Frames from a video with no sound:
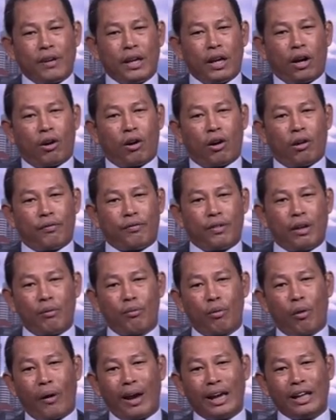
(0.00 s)
fear of
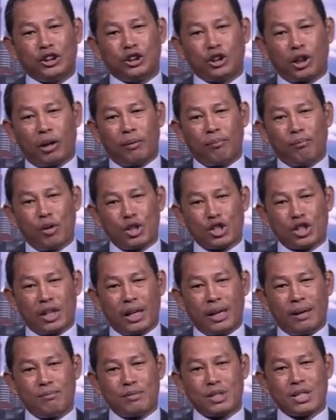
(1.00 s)
the Rohingya
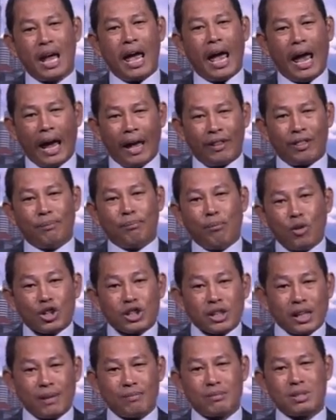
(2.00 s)
Muslims and the
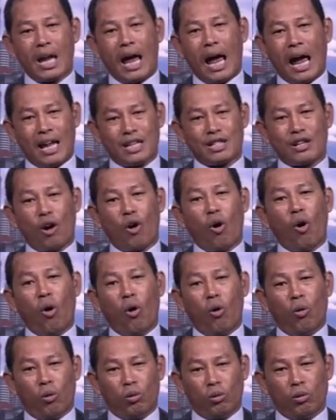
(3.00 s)
Muslims as a
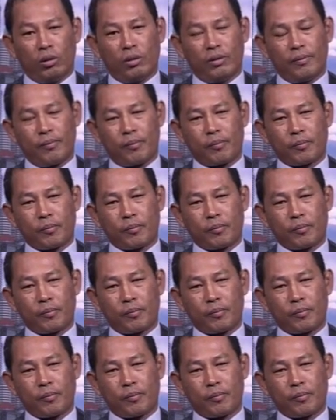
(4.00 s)
whole.